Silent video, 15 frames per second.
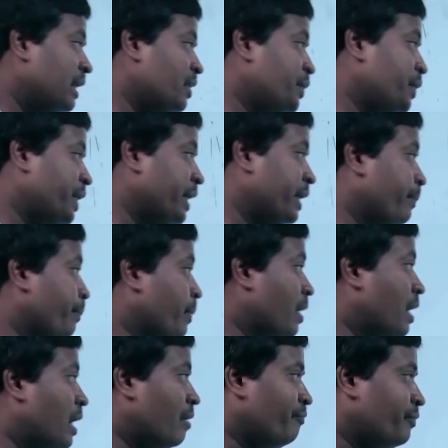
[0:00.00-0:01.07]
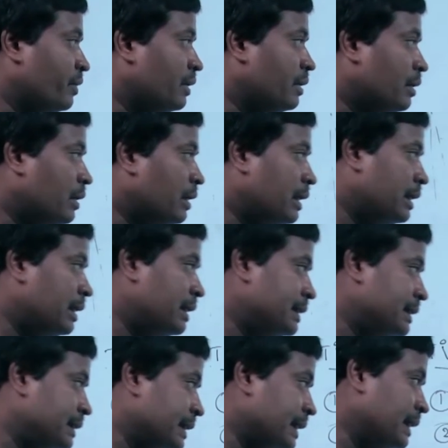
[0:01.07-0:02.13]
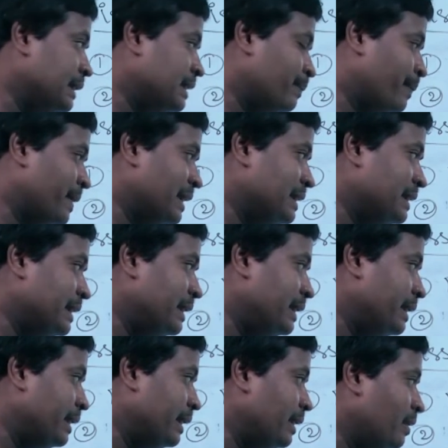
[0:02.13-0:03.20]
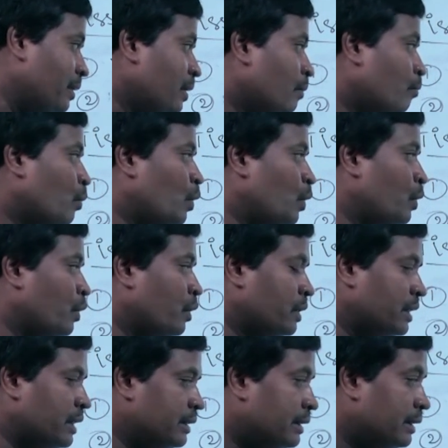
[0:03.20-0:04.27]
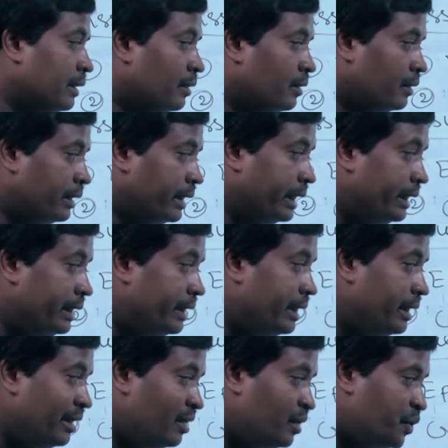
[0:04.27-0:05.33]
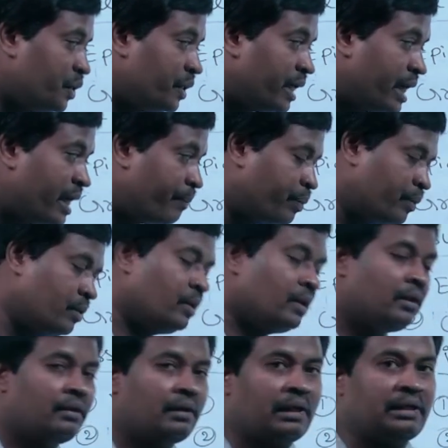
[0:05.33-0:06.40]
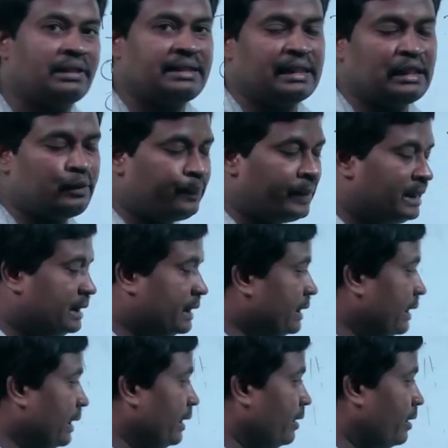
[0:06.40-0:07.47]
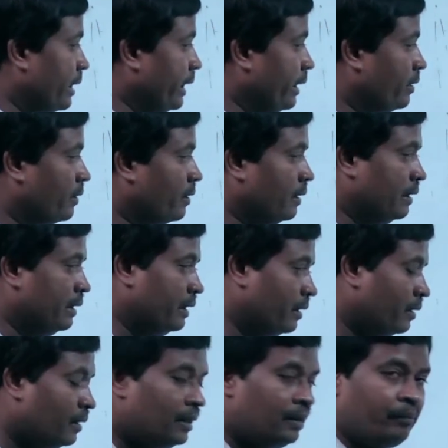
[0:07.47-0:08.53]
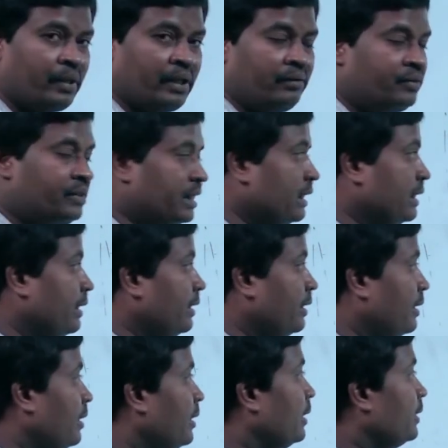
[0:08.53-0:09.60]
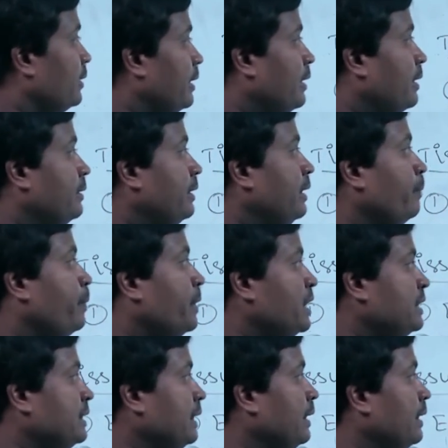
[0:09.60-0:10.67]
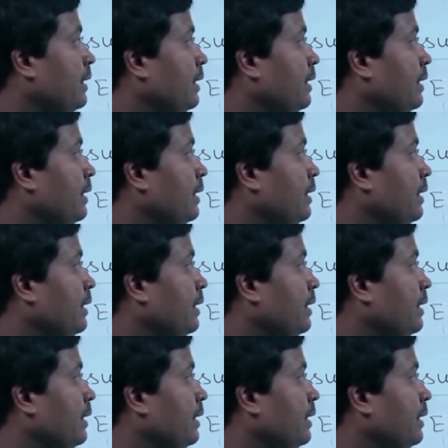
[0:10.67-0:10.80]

shape of guard cells present in monocot. Kidney shaped guard cells present in dicotyledon. But to see clear, there are 3 parts, single